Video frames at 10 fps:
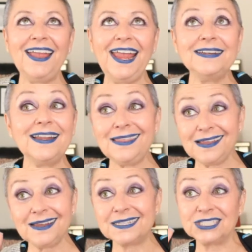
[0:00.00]
and nothing
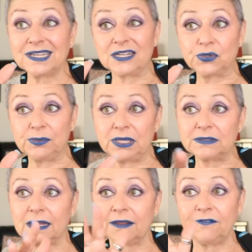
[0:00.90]
against country
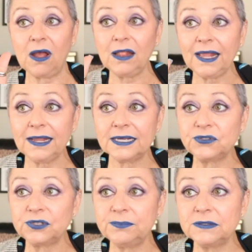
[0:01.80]
music. If y'all like
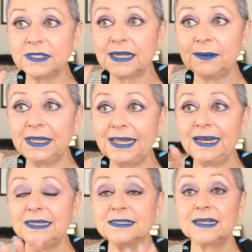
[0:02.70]
country music, I mean,
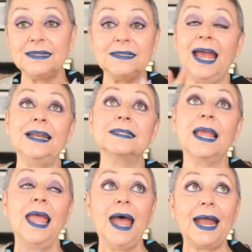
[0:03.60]
that is, that is,
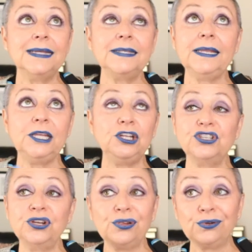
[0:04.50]
I say
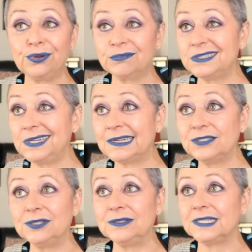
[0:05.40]
each to their own with
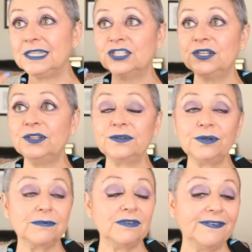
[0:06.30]
tattoos, each to their
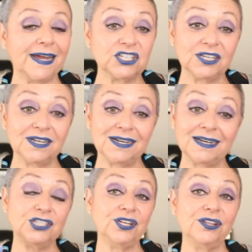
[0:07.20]
own with fashion, and
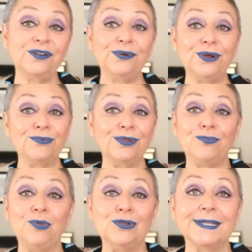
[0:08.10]
each to their own with
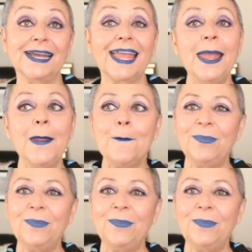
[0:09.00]
music. But